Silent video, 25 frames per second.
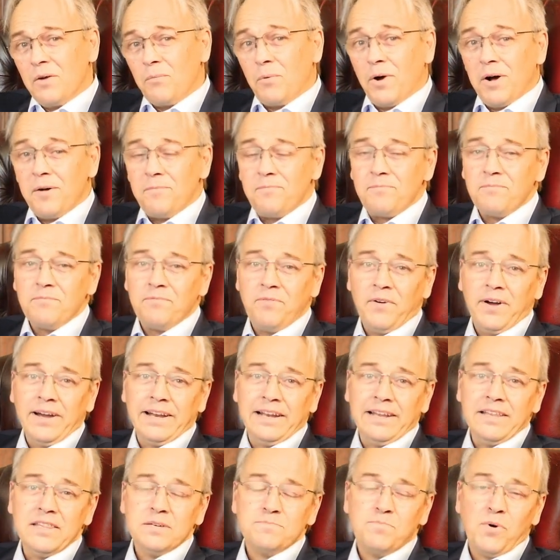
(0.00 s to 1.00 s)
Well,
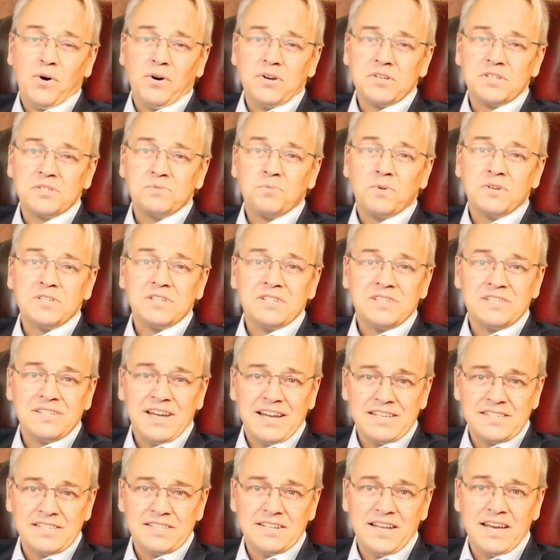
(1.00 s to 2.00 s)
finally the boss was
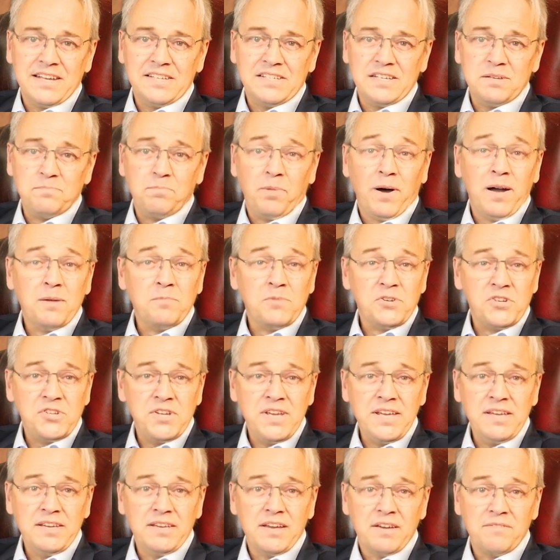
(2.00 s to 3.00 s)
assassinated by
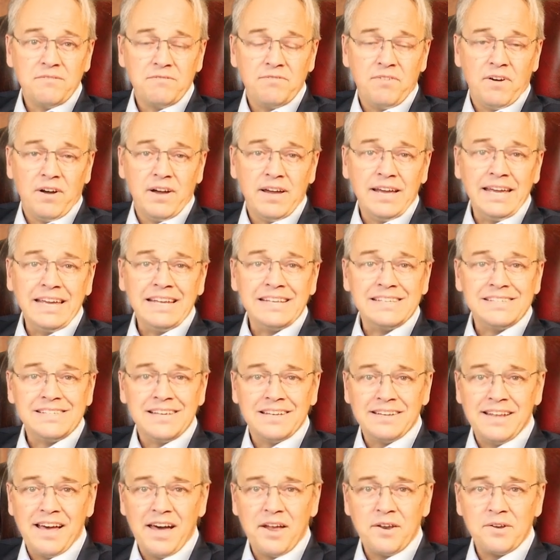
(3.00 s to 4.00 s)
machine gun fire in
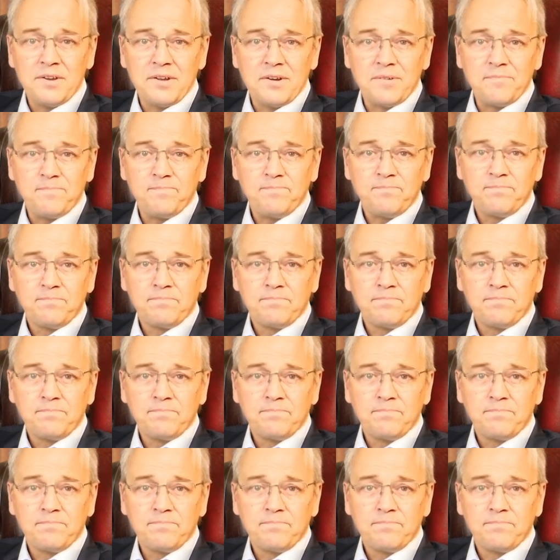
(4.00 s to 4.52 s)
Siderno.